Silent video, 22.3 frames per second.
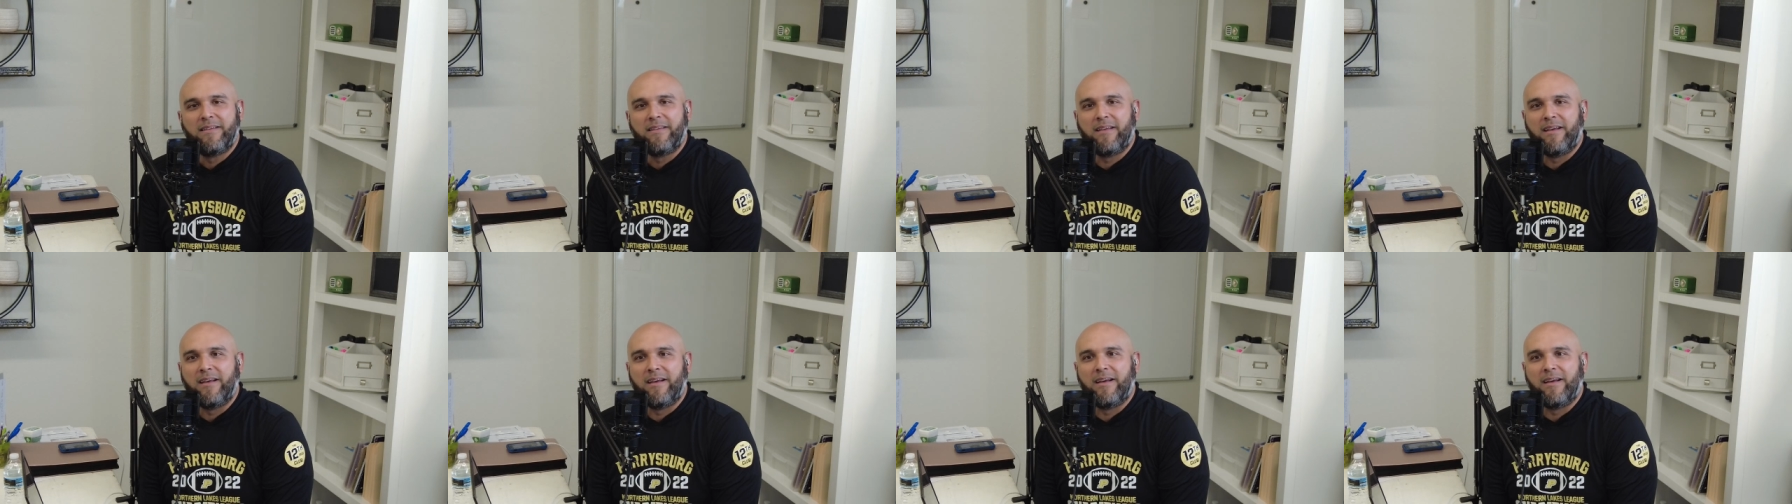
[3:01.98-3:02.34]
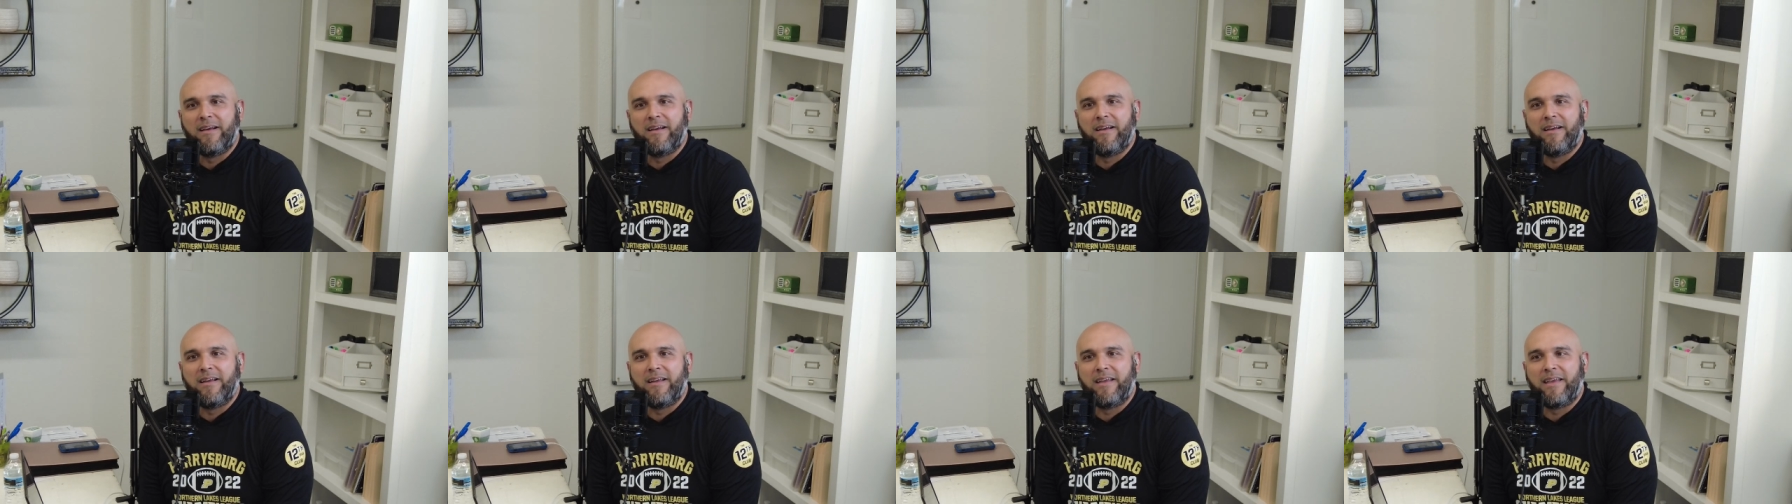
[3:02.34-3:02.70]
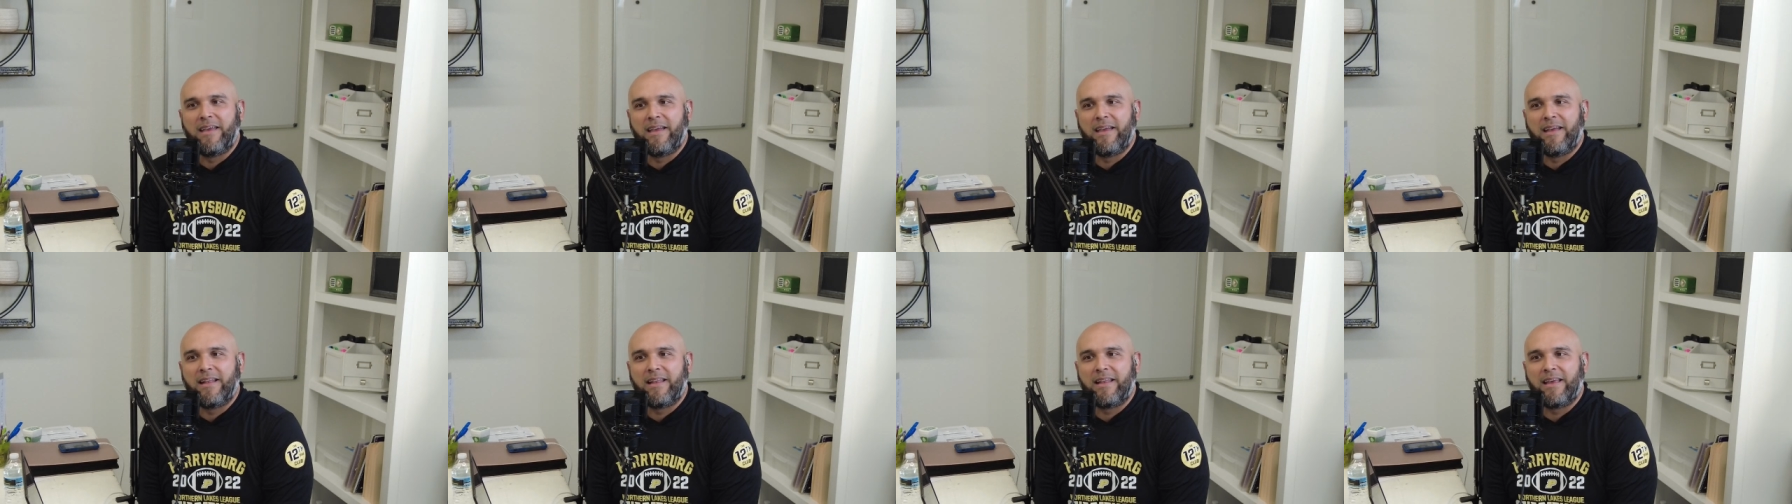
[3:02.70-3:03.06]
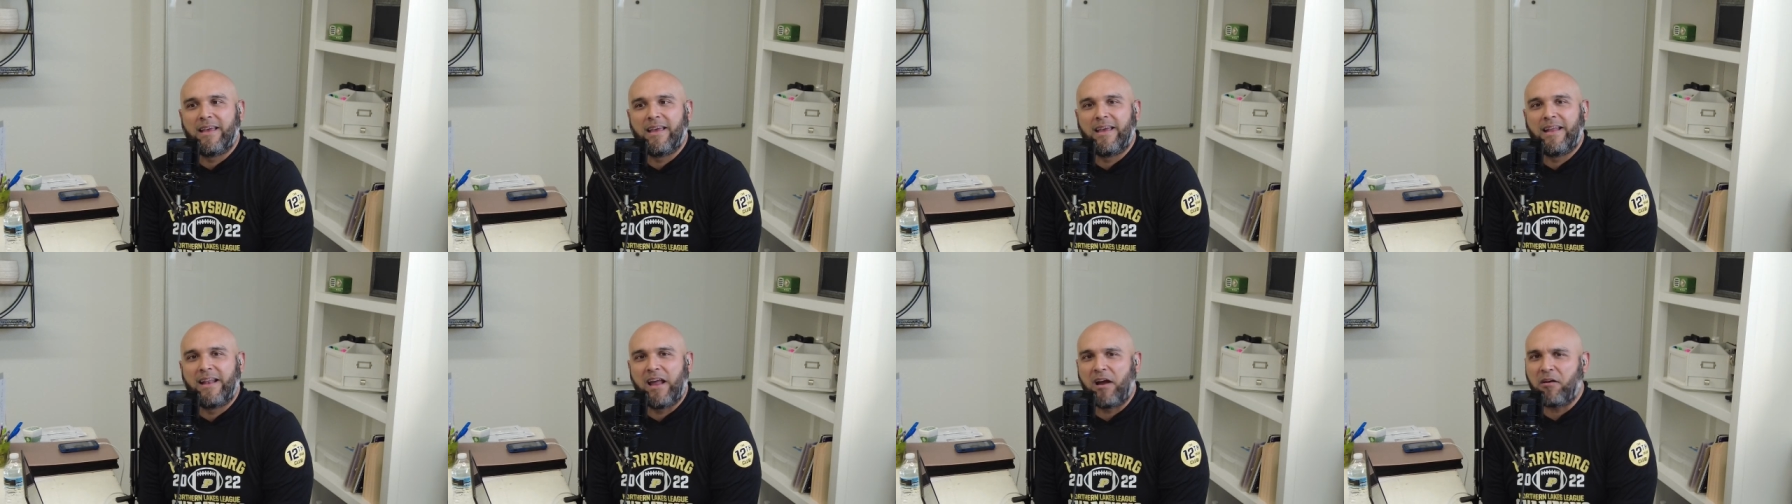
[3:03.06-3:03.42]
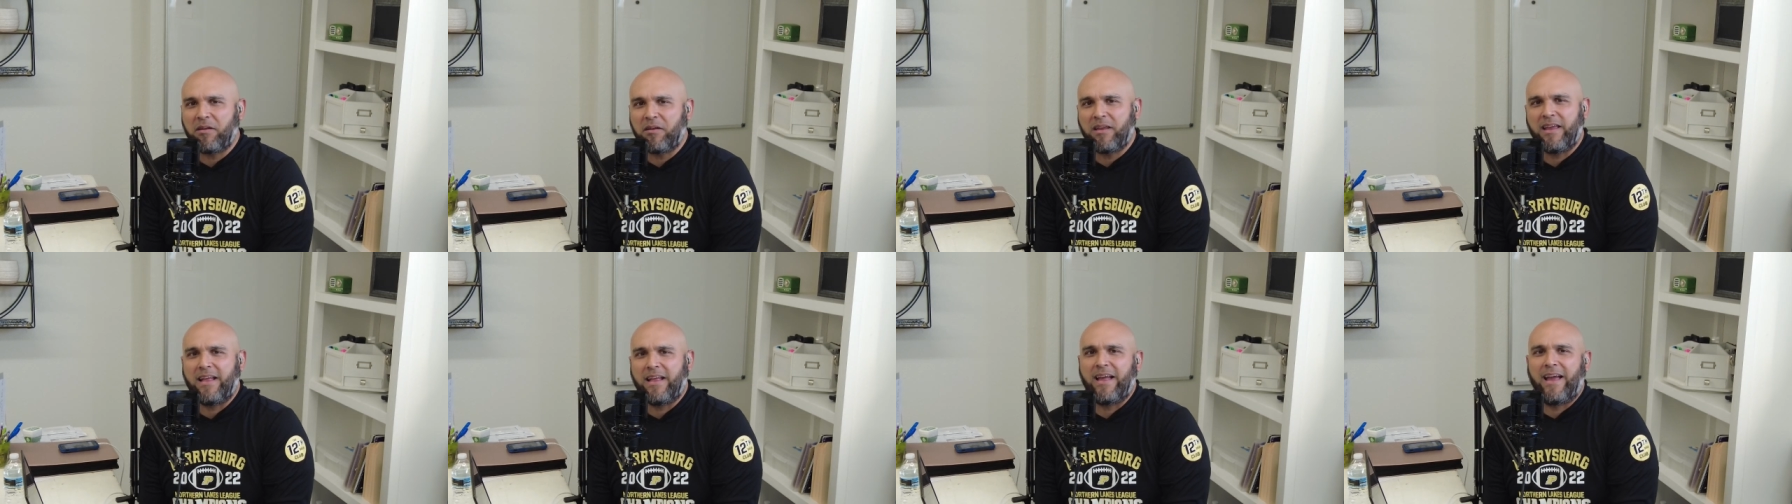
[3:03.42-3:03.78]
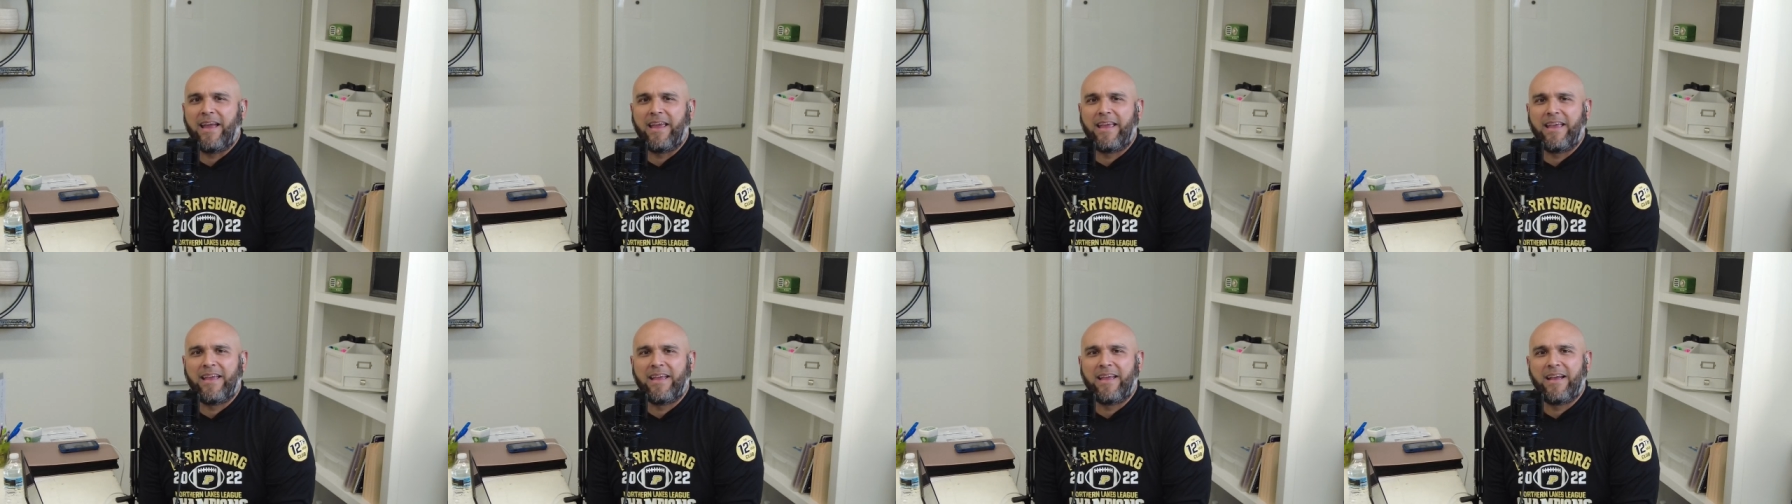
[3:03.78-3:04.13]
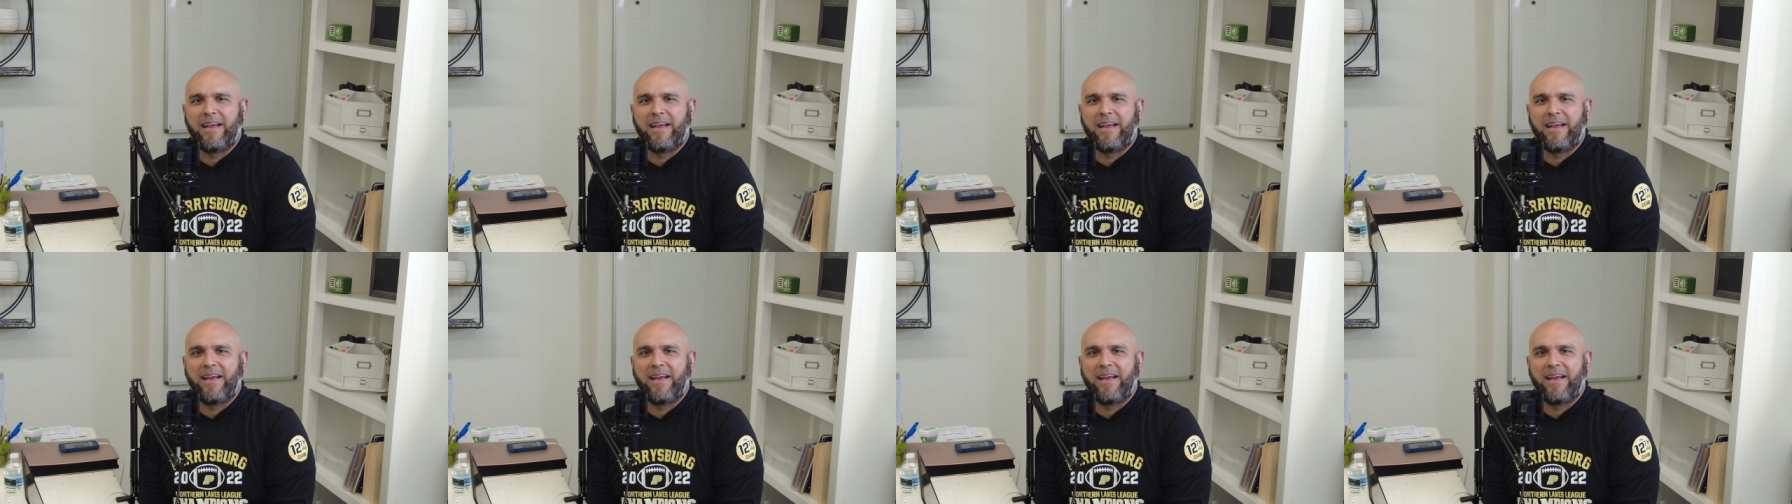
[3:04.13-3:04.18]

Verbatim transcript: Uh, and, and I already, I